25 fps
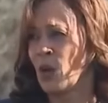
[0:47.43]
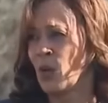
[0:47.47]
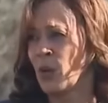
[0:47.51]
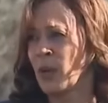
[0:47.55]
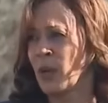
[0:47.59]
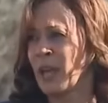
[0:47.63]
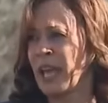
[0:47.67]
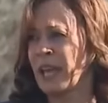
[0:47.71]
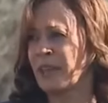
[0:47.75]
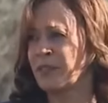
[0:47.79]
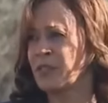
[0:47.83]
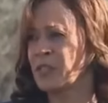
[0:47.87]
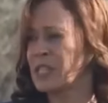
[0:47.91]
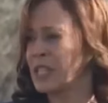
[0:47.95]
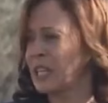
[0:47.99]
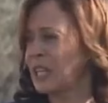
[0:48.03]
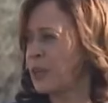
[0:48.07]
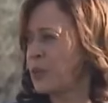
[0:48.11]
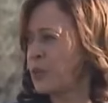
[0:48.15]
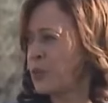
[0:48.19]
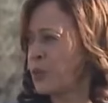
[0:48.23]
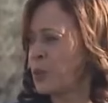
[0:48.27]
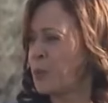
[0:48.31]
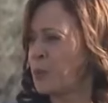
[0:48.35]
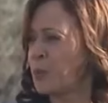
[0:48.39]
We have
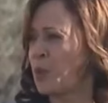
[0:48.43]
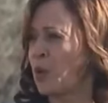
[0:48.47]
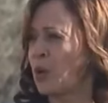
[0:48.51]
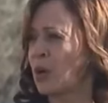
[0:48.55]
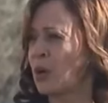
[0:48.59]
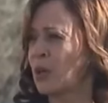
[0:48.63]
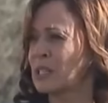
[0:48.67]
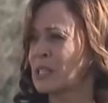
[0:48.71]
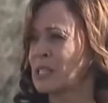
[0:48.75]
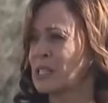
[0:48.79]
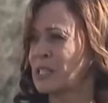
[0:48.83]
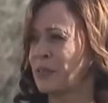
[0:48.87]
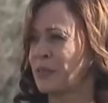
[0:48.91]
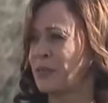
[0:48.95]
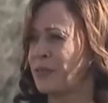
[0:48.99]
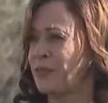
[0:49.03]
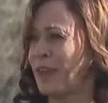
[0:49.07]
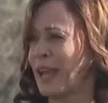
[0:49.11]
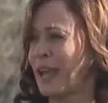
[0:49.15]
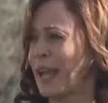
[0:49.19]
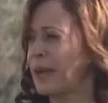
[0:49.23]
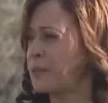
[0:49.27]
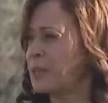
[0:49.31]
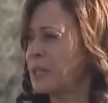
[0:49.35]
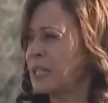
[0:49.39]
seen reports of
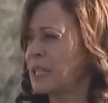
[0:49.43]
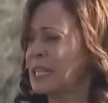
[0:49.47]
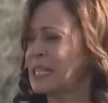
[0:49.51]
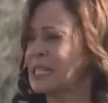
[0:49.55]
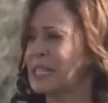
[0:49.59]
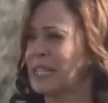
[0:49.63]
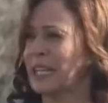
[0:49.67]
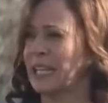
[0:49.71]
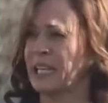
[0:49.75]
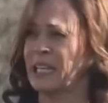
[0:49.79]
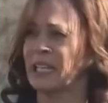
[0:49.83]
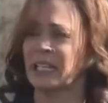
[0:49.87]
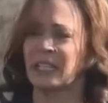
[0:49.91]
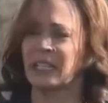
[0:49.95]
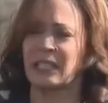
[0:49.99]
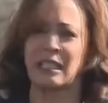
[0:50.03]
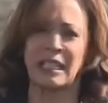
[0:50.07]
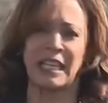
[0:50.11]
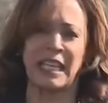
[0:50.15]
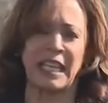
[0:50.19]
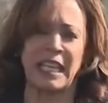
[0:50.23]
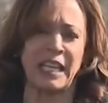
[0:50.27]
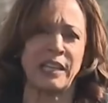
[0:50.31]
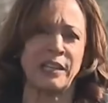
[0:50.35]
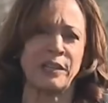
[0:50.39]
families
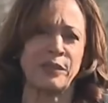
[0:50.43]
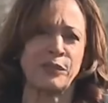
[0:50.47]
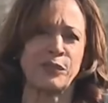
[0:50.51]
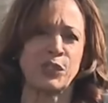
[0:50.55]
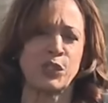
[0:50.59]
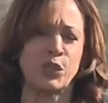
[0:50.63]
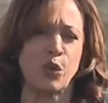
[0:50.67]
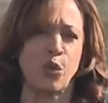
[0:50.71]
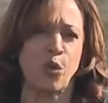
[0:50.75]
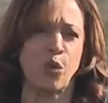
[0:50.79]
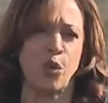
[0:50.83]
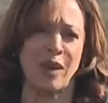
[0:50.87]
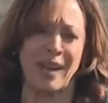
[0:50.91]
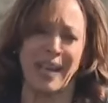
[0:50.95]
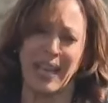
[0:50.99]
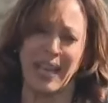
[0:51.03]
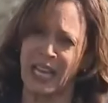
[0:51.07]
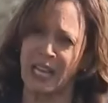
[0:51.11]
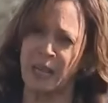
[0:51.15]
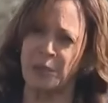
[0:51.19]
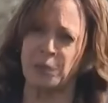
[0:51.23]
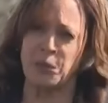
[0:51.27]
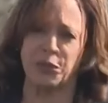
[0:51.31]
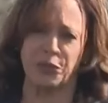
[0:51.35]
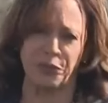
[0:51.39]
eating leaves or
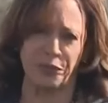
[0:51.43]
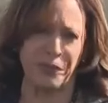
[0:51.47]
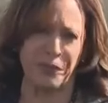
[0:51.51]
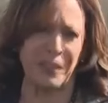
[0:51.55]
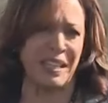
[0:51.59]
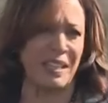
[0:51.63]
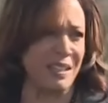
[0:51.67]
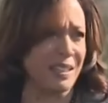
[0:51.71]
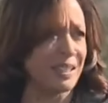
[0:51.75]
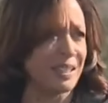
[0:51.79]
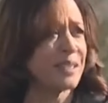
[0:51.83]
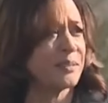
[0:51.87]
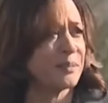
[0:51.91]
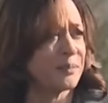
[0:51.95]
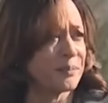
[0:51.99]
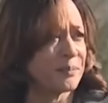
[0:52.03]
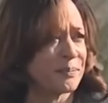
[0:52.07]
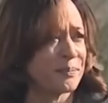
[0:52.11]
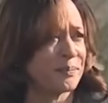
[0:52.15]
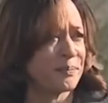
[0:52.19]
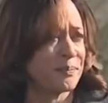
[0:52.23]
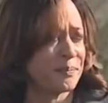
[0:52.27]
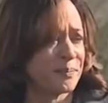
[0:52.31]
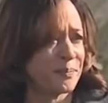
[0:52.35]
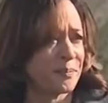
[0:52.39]
animal feed,
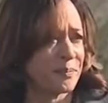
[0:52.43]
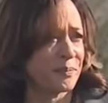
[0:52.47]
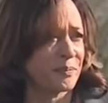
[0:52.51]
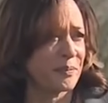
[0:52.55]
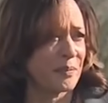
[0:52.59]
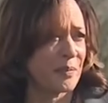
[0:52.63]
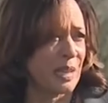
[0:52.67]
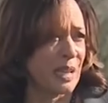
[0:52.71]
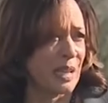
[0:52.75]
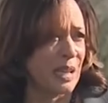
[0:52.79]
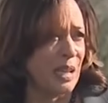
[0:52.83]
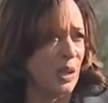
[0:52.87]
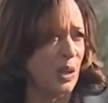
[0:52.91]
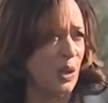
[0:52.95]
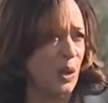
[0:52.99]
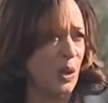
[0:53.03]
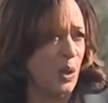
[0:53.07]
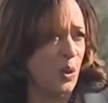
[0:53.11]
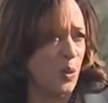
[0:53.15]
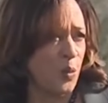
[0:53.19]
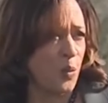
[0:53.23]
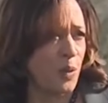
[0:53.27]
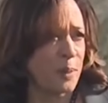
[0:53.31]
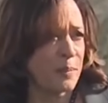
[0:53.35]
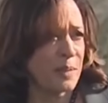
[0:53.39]

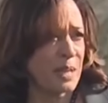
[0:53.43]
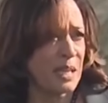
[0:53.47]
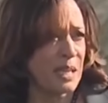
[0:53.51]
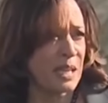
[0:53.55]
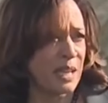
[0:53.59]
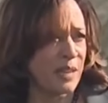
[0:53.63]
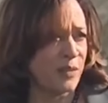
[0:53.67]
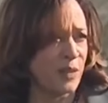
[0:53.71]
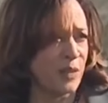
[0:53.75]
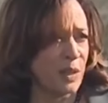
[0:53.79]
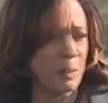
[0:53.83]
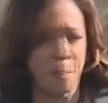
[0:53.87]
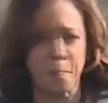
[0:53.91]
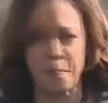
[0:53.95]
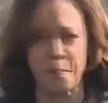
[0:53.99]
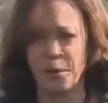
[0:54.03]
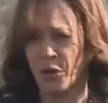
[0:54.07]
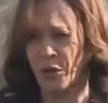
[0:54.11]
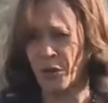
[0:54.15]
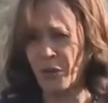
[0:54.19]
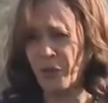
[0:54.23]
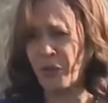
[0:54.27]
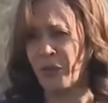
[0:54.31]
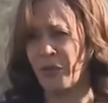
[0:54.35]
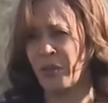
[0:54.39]
women giving
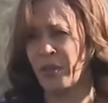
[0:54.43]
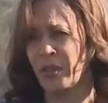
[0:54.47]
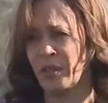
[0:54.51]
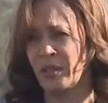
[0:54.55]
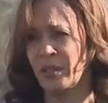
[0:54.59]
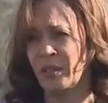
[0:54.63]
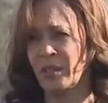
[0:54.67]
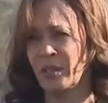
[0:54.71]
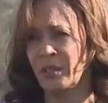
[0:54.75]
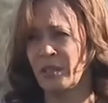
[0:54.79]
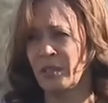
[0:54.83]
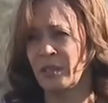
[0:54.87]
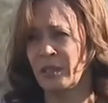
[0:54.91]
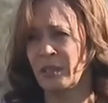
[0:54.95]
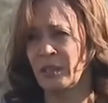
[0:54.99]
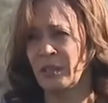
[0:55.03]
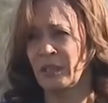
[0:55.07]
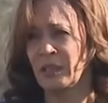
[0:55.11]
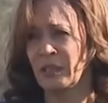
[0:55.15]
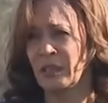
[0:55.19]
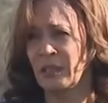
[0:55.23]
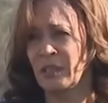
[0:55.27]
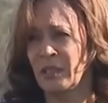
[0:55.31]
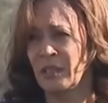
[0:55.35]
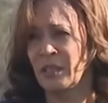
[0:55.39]
birth
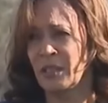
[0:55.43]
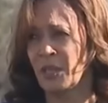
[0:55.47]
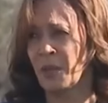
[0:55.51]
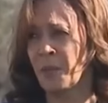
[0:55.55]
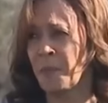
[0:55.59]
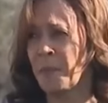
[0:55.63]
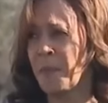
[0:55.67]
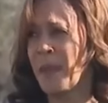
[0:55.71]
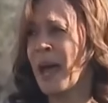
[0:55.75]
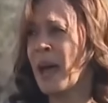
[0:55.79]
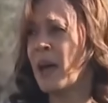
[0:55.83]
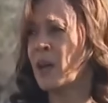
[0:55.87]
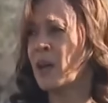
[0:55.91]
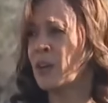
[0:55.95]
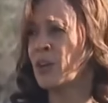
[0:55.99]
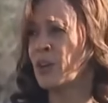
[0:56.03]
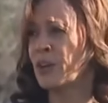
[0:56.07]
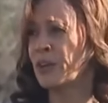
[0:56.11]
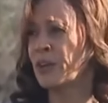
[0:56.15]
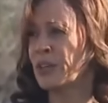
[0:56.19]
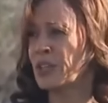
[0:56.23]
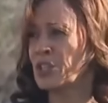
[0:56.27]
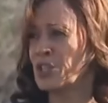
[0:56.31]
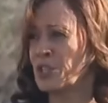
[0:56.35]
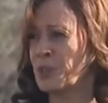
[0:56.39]
to
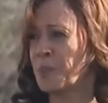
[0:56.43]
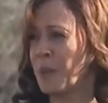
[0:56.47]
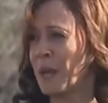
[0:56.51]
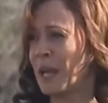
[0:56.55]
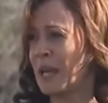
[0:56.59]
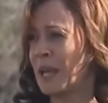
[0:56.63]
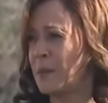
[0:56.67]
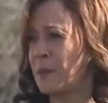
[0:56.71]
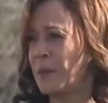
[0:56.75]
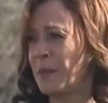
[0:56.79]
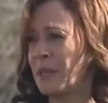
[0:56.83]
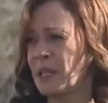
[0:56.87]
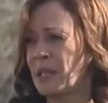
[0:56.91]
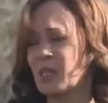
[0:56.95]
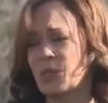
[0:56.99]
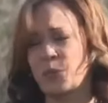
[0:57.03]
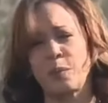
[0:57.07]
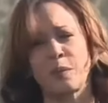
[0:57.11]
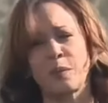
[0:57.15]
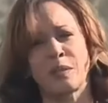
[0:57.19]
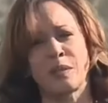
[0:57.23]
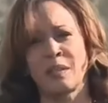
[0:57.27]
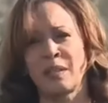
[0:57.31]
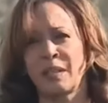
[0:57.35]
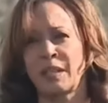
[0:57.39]
malnourished babies
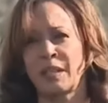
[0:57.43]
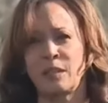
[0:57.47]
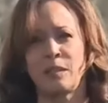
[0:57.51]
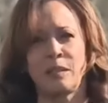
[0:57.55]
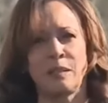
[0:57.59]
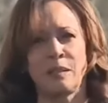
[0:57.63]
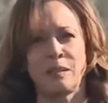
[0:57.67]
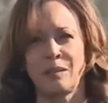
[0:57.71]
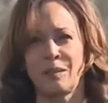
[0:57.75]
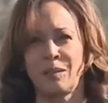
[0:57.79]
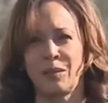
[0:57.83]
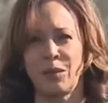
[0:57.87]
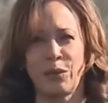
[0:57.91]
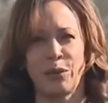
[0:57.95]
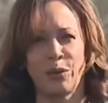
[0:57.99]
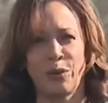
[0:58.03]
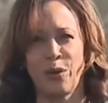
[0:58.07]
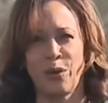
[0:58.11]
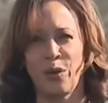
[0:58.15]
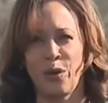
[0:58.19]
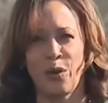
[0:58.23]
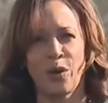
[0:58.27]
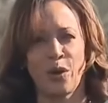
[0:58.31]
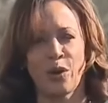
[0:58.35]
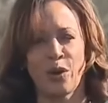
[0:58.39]
with little
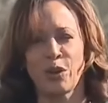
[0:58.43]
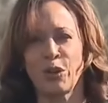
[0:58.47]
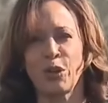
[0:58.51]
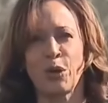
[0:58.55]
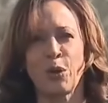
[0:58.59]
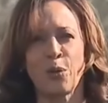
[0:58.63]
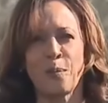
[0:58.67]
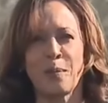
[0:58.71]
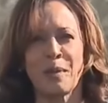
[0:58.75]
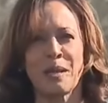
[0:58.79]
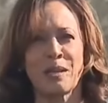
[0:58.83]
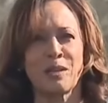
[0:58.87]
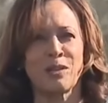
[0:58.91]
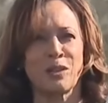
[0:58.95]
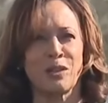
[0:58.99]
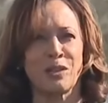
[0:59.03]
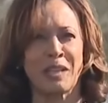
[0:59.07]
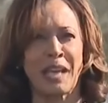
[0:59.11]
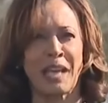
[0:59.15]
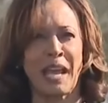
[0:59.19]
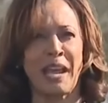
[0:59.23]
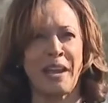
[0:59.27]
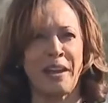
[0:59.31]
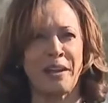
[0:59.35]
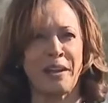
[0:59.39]
or no
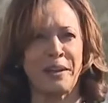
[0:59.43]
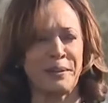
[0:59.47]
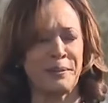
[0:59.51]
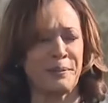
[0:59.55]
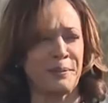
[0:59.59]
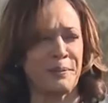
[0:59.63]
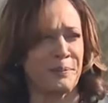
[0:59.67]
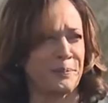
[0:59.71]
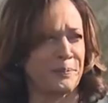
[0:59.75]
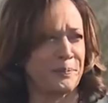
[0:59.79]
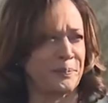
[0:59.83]
medical care,